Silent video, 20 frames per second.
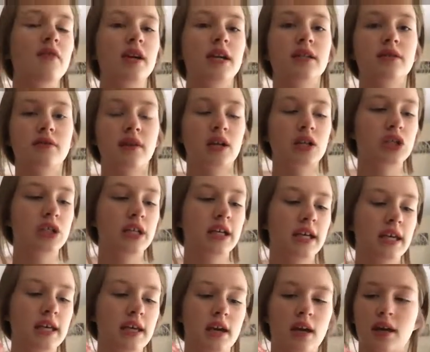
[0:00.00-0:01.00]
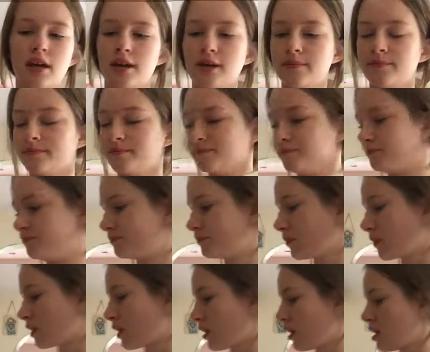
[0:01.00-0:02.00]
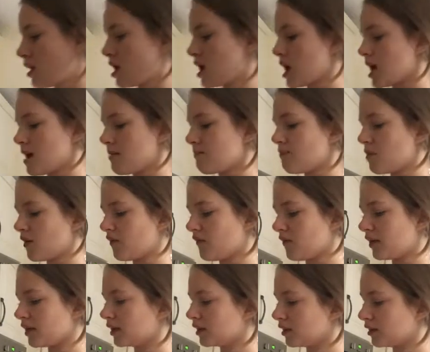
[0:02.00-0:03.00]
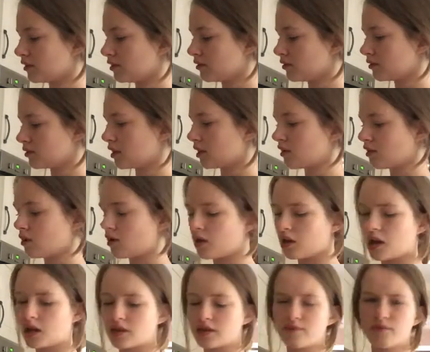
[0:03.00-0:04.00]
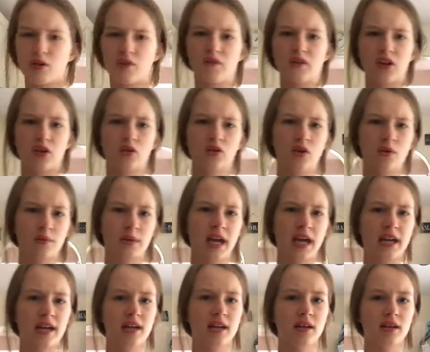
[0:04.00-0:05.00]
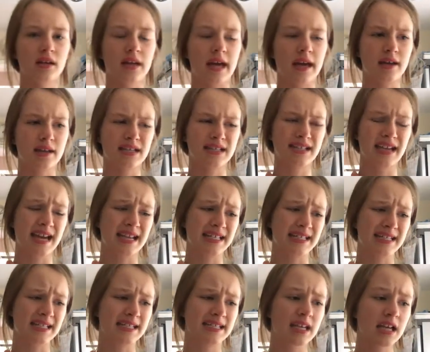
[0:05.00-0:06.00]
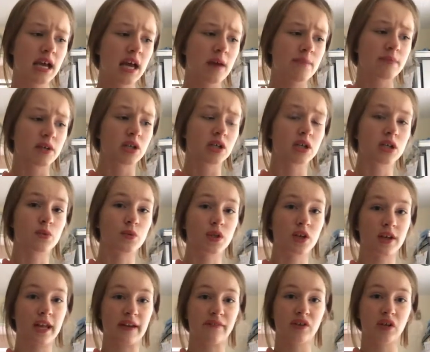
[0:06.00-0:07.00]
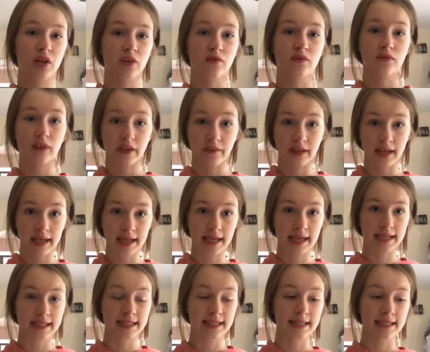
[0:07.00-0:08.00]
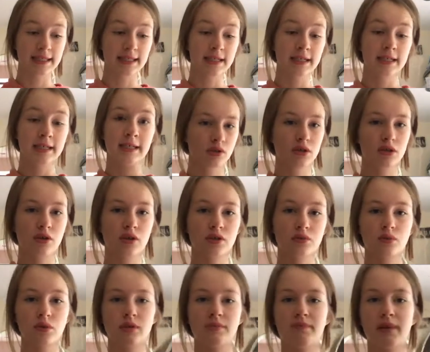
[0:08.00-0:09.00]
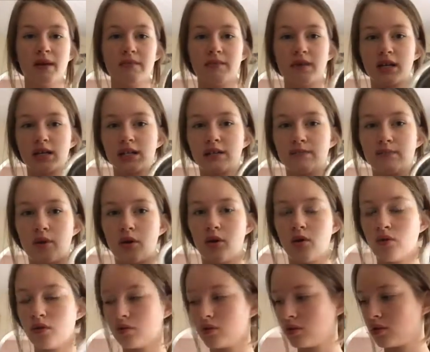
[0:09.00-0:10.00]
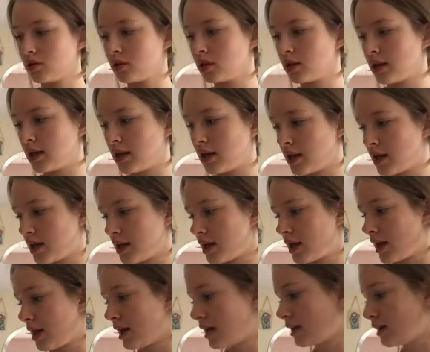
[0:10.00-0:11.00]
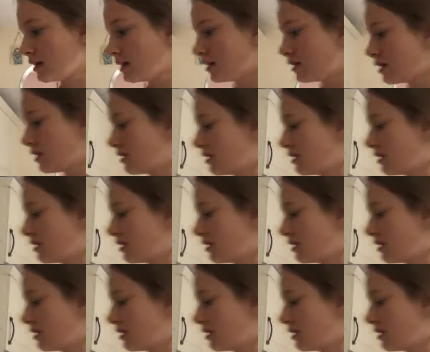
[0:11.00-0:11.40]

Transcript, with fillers: These are actually um, muffin, uh, either muffin or cupcake ca cases because we don't have enough fairy cake cases. We're also going to want a big mixing bowl and